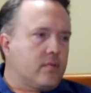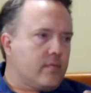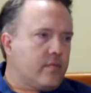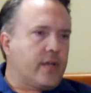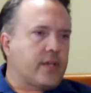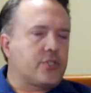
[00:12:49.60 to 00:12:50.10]

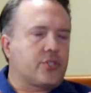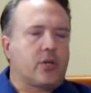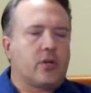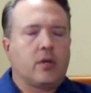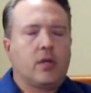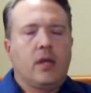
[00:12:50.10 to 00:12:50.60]

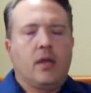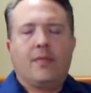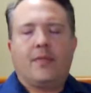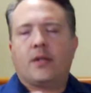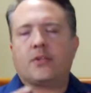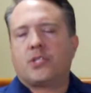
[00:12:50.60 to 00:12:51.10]
fixture.
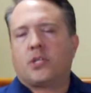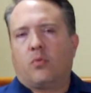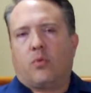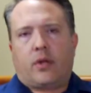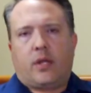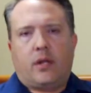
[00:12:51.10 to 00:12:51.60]
They're still
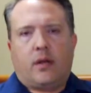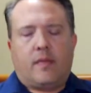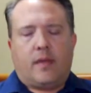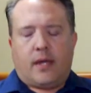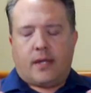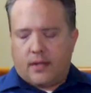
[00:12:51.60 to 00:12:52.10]
working on
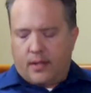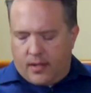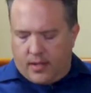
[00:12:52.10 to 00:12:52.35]
that.